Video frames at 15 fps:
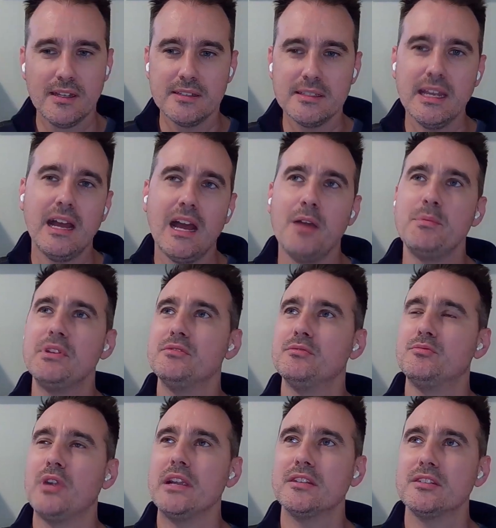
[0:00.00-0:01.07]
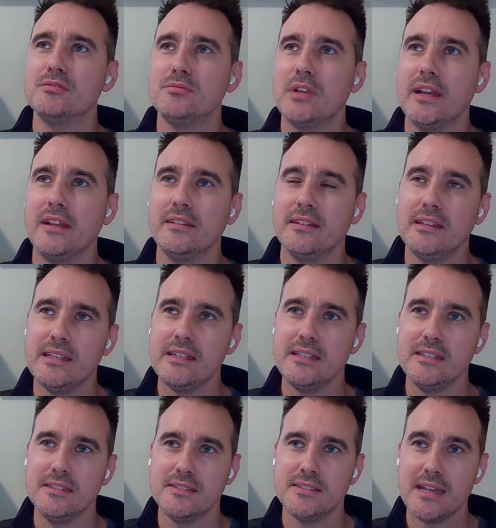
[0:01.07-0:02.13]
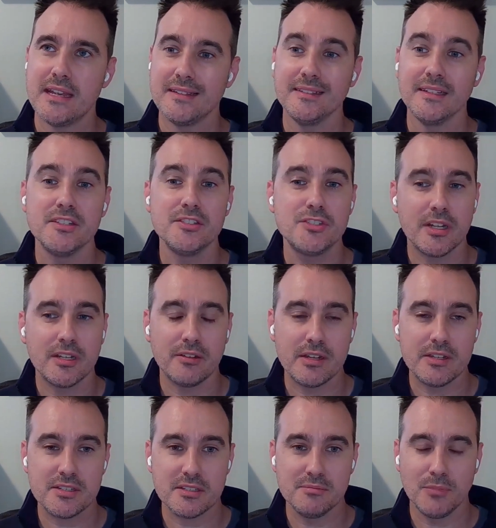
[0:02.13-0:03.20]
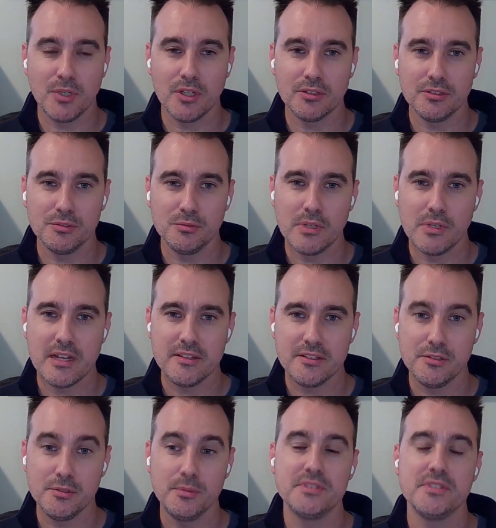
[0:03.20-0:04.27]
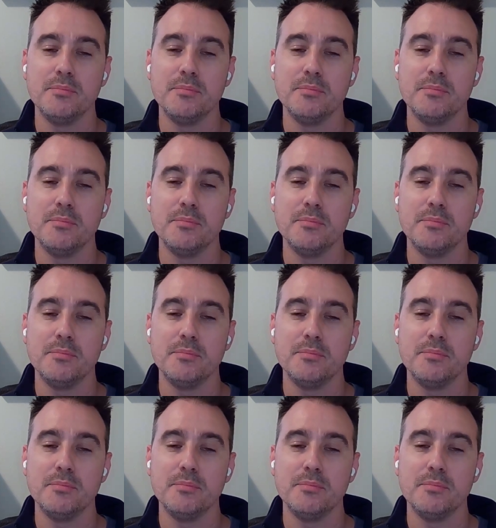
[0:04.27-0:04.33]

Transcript: Yeah, I mean, rank and rent is a lead generation model where you as a